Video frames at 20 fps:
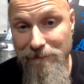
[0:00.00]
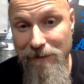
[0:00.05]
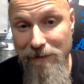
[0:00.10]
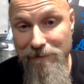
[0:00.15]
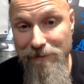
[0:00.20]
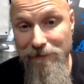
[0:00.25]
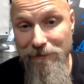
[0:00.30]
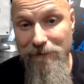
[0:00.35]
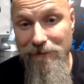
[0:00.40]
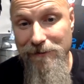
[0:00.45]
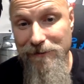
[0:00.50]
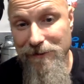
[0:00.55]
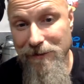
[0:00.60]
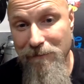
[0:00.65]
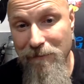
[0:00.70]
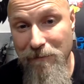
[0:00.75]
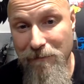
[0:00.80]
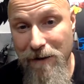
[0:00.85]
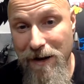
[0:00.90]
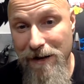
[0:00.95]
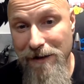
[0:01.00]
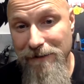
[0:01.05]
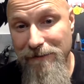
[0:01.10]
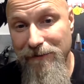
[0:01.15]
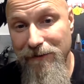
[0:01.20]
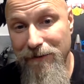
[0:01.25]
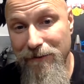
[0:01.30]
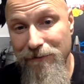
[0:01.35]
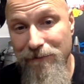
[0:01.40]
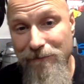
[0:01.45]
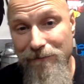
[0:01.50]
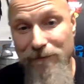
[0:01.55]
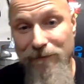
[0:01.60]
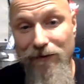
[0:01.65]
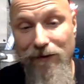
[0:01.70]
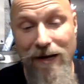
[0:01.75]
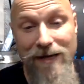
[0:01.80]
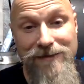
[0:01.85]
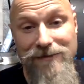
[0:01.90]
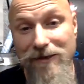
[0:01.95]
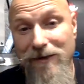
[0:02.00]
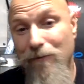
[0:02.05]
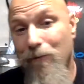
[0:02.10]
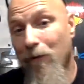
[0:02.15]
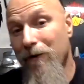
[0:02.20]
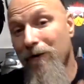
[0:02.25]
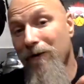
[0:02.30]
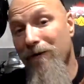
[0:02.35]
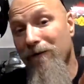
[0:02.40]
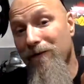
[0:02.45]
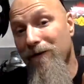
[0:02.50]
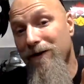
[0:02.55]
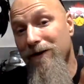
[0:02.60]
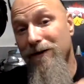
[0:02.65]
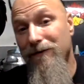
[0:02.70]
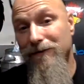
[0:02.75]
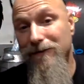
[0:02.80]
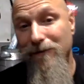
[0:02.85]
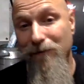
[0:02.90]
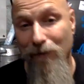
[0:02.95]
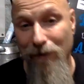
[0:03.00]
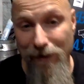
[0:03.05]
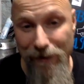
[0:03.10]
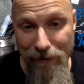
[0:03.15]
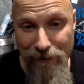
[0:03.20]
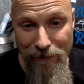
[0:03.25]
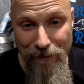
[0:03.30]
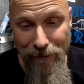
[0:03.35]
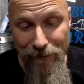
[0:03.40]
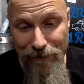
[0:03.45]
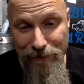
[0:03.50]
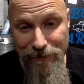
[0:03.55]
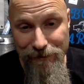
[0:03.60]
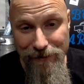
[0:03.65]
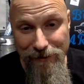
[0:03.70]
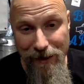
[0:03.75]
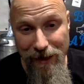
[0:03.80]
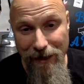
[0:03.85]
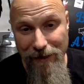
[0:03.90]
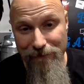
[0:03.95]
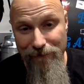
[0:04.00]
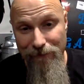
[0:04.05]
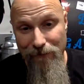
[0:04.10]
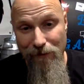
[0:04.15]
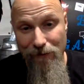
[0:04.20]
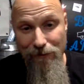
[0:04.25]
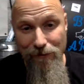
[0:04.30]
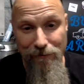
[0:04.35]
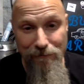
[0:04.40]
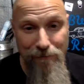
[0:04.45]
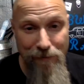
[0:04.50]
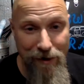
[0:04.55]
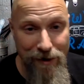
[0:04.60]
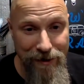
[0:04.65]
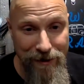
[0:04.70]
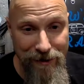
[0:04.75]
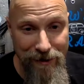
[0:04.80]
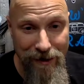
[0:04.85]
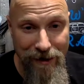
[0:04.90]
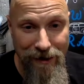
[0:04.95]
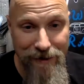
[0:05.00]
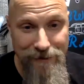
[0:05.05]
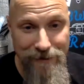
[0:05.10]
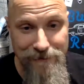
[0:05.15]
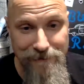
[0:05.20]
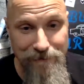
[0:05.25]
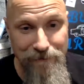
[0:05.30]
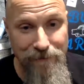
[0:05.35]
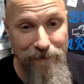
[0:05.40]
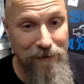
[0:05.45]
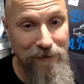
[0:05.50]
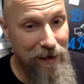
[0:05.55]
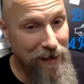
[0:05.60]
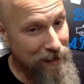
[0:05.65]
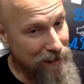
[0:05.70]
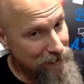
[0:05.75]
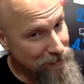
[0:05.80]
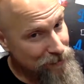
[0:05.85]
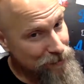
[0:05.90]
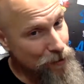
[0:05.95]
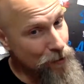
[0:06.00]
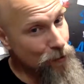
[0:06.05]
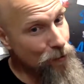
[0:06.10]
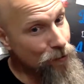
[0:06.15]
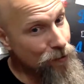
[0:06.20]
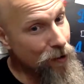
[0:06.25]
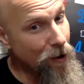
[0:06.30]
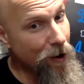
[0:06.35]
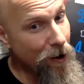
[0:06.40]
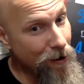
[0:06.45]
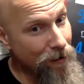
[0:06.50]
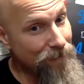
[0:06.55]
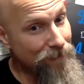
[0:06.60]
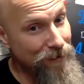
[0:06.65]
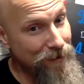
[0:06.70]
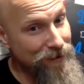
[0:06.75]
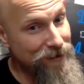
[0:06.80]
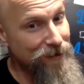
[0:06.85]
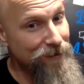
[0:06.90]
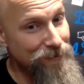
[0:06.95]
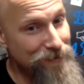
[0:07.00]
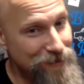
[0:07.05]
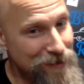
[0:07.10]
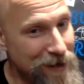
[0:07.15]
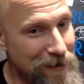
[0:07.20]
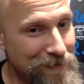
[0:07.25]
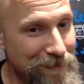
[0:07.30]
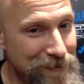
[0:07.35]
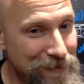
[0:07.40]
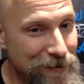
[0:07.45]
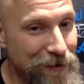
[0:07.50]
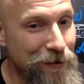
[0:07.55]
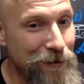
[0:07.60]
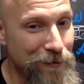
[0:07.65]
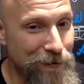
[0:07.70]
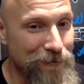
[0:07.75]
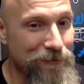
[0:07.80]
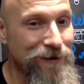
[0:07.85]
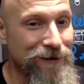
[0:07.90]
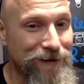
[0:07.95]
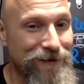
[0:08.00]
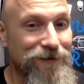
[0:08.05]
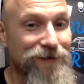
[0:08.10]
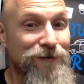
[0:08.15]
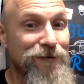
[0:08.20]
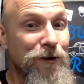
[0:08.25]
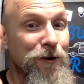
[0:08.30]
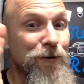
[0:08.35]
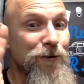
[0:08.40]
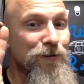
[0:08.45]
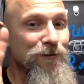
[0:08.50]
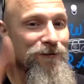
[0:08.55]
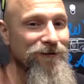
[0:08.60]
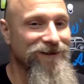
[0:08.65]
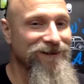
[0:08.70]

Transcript: Maybe you'll learn something about it too. So that's like one of the videos I'm working on the side for all you bike guys. I got 2 car videos coming too. 2.